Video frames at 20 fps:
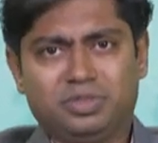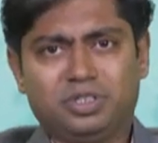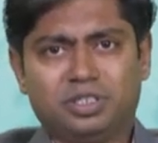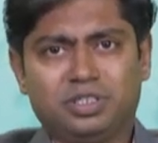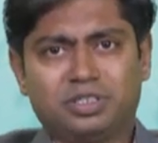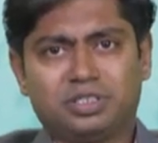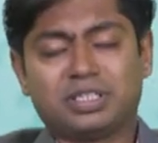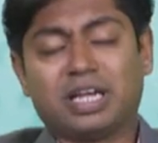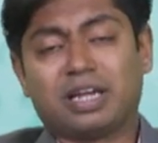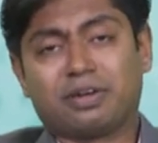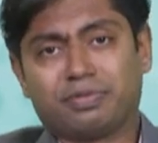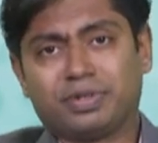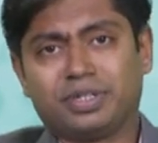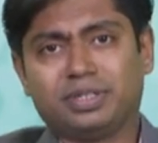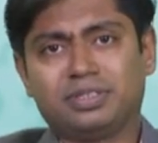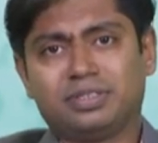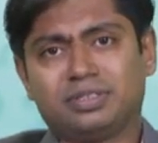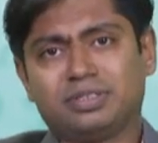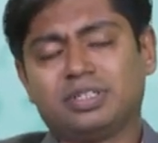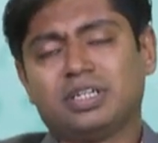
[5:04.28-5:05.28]
survey,
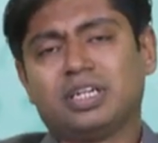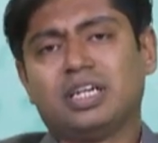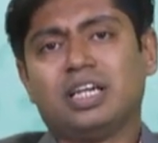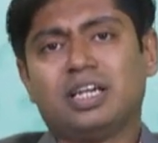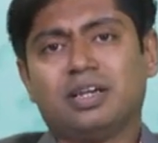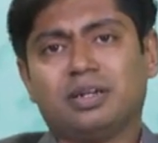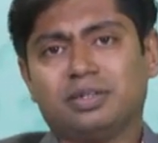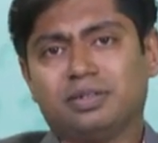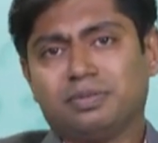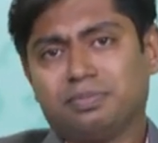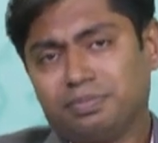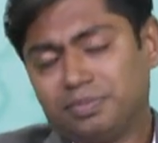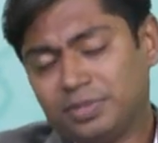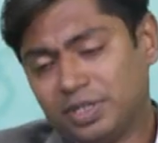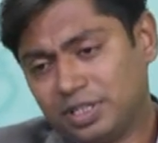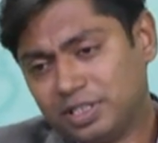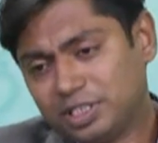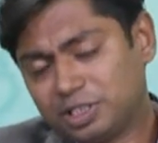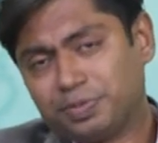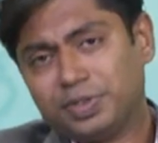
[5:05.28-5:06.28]

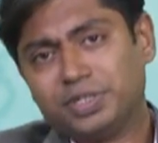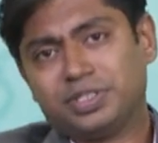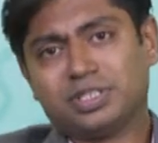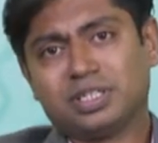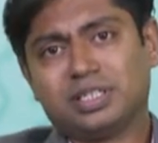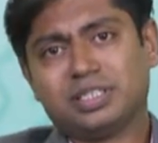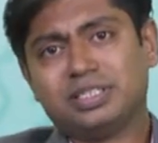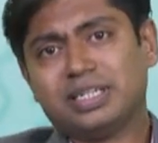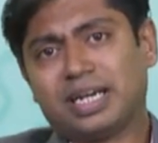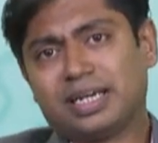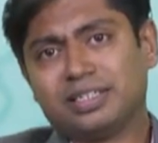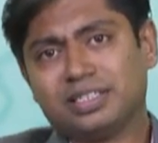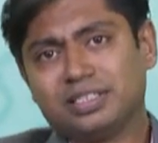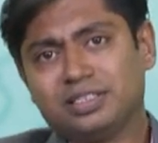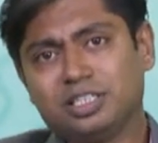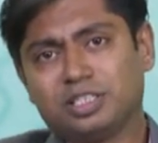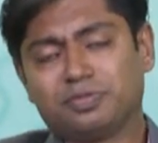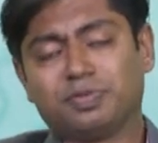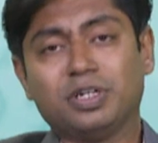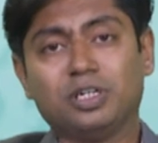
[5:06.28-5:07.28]
especially done in
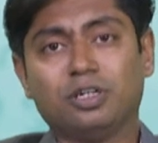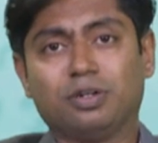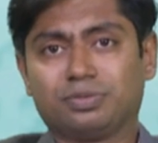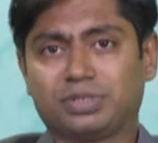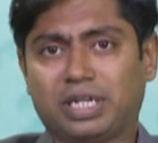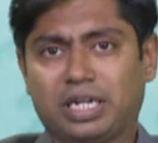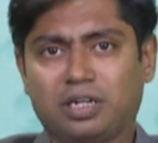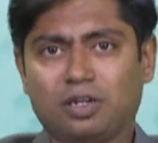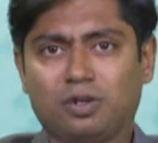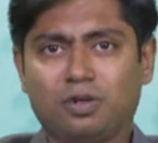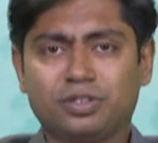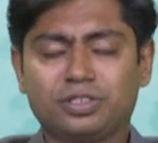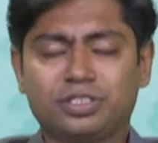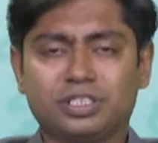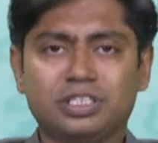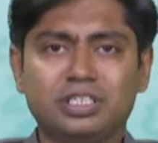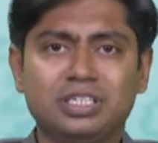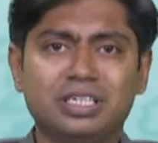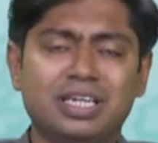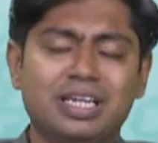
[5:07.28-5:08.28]
the field of
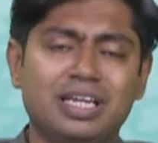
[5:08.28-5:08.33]
psychology,